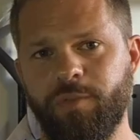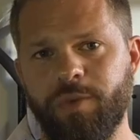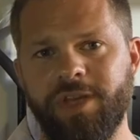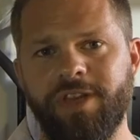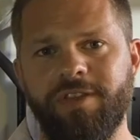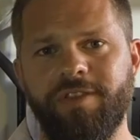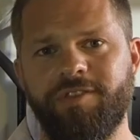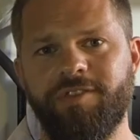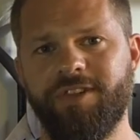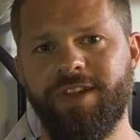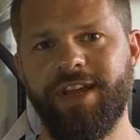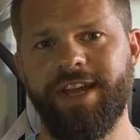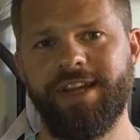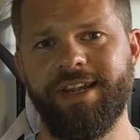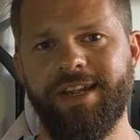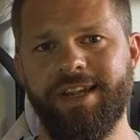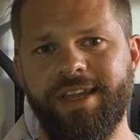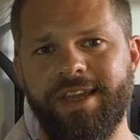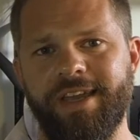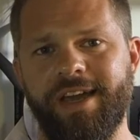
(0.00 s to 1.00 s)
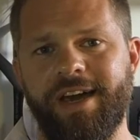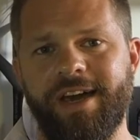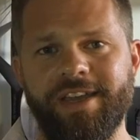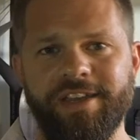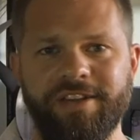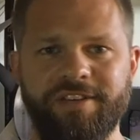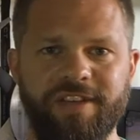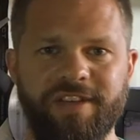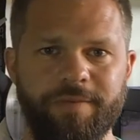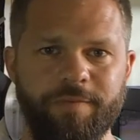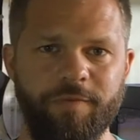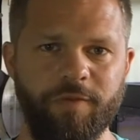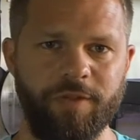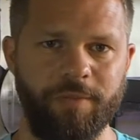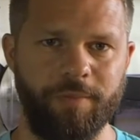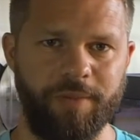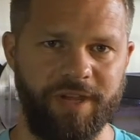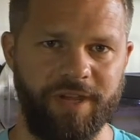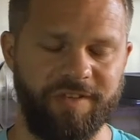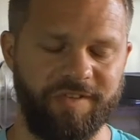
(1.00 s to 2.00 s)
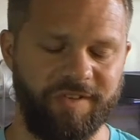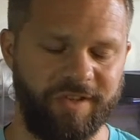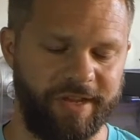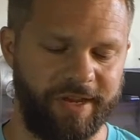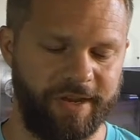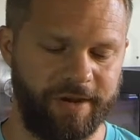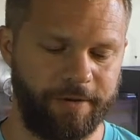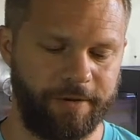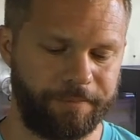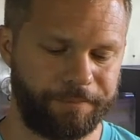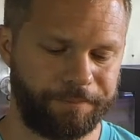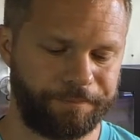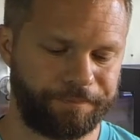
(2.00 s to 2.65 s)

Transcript: with a slightly higher temp for the base layer.